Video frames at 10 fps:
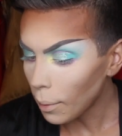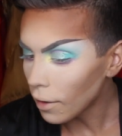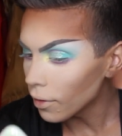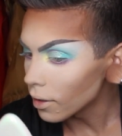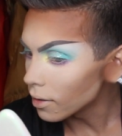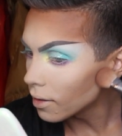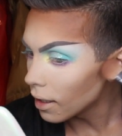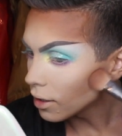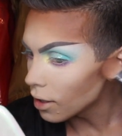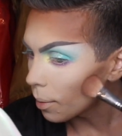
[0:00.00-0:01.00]
paint for the
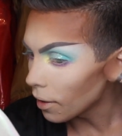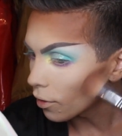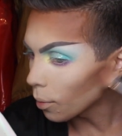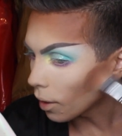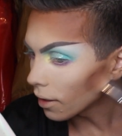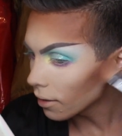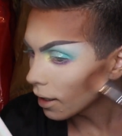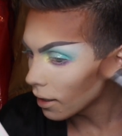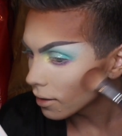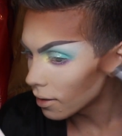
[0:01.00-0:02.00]
stage, I paint for bright
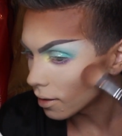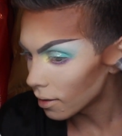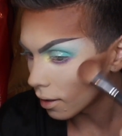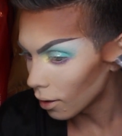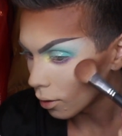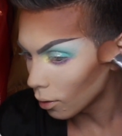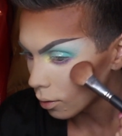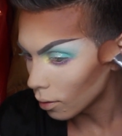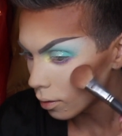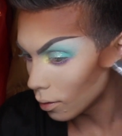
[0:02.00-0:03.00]
lights, so
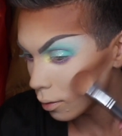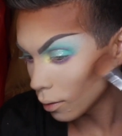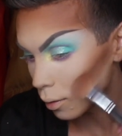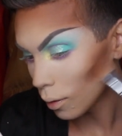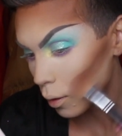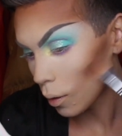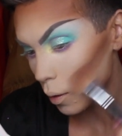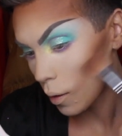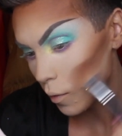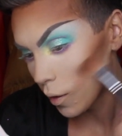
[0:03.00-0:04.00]

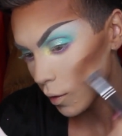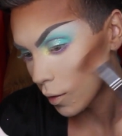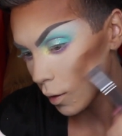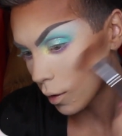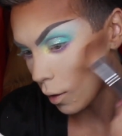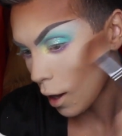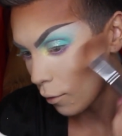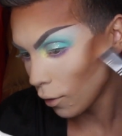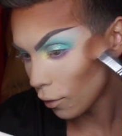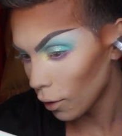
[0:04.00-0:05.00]
if this is a little
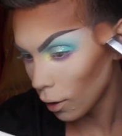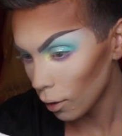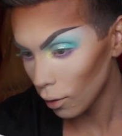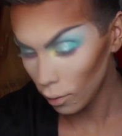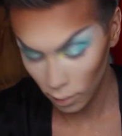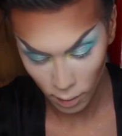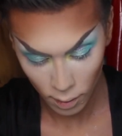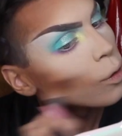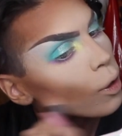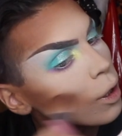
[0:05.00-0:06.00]
heavy for you, you